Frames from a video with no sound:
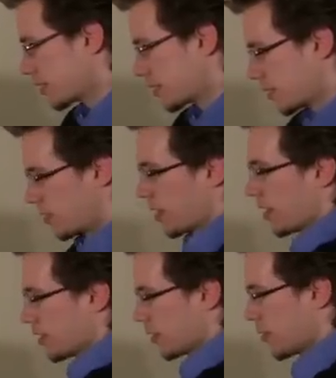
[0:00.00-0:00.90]
another
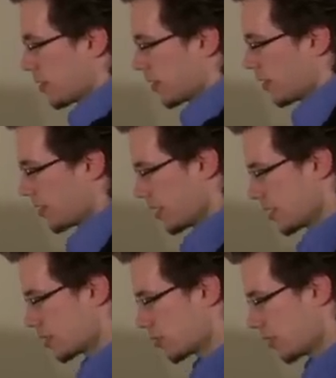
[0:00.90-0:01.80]
quarter note is 3
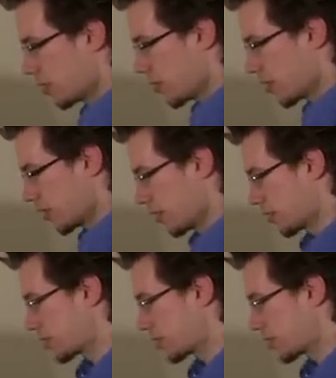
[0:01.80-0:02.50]
quarter notes.